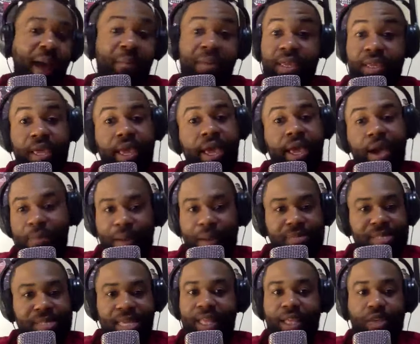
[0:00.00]
I mean, yeah,
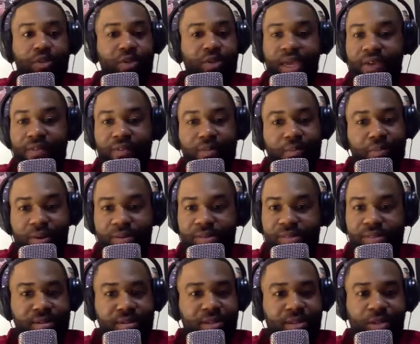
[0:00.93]
but I'm saying like you can't give up
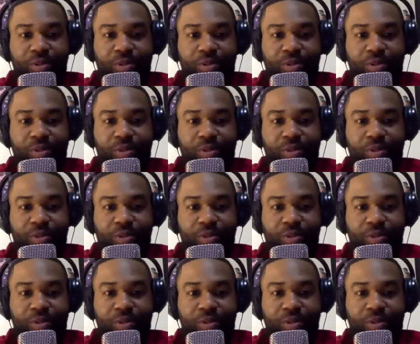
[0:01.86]
Brunson.